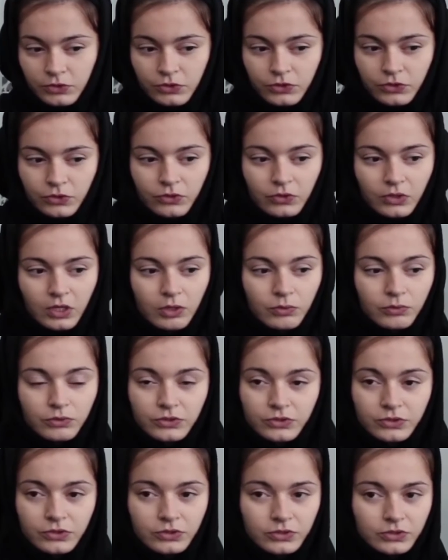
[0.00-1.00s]
so I
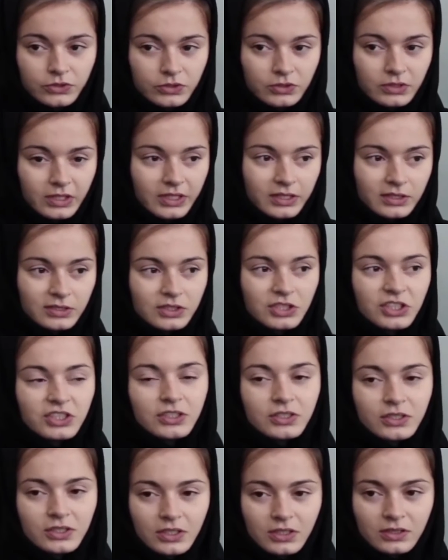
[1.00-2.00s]
was not like
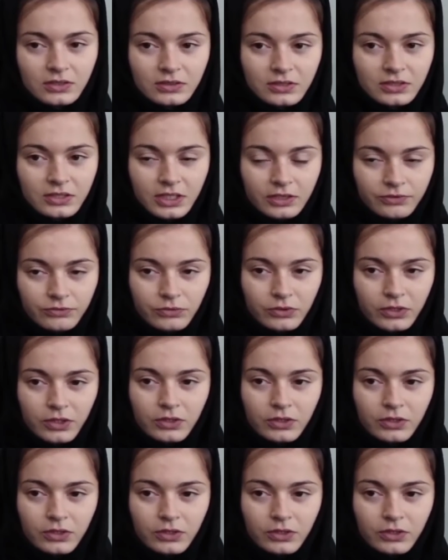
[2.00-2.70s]
Christian itself.